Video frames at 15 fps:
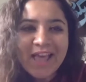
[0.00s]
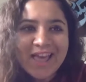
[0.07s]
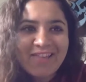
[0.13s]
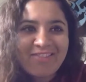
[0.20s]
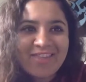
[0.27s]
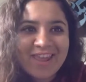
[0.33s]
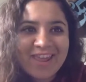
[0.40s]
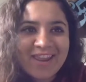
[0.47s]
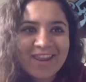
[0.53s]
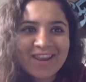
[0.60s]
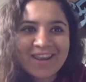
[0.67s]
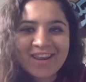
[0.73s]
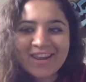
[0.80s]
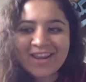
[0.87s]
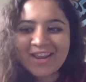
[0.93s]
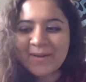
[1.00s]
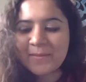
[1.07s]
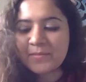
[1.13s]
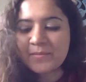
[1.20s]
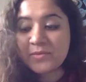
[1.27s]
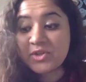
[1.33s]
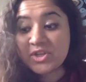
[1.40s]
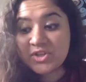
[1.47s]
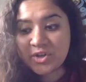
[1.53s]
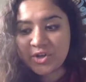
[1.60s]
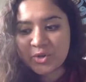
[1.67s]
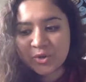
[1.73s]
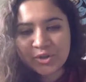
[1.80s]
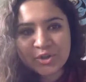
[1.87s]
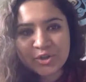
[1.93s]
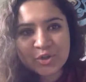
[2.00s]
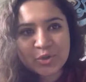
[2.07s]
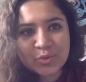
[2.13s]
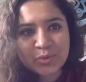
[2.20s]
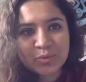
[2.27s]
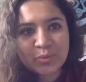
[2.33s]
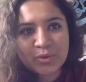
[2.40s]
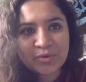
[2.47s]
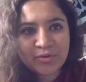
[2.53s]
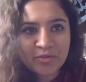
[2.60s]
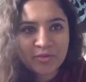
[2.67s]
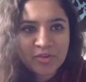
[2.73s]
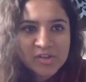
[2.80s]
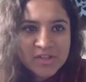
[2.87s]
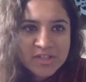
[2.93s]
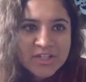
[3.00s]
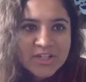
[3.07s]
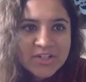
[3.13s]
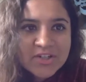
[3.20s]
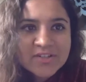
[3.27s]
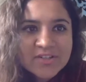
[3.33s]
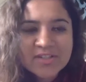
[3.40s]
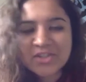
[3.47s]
And then she started talking to one of our volunteers,